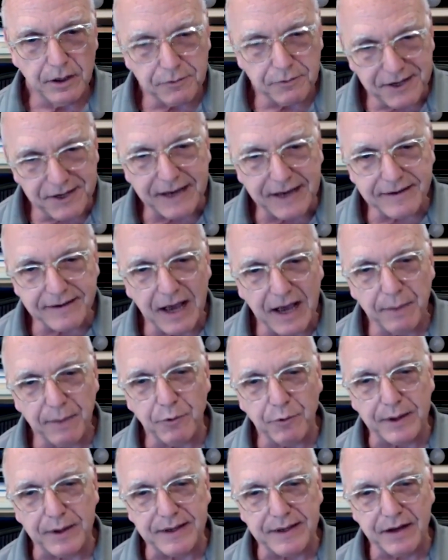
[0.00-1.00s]
Take time
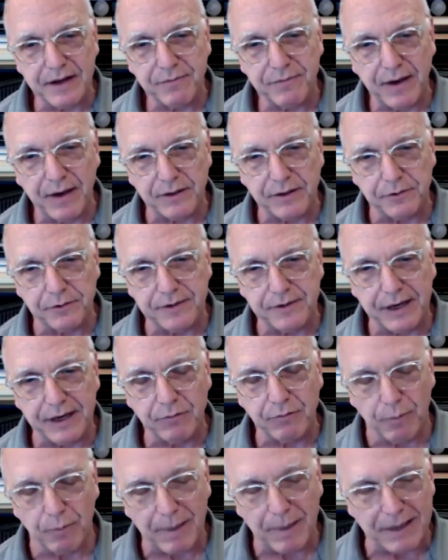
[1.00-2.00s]
to identify those
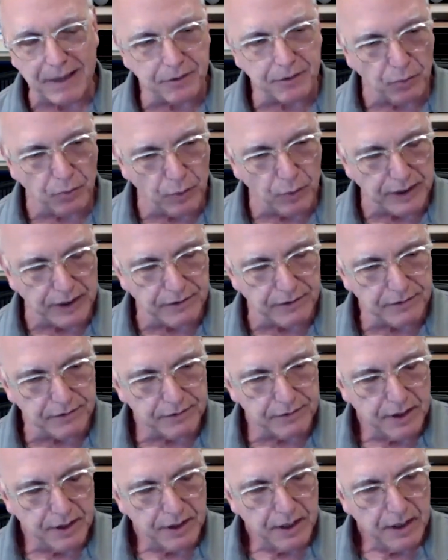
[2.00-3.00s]
incremental wins,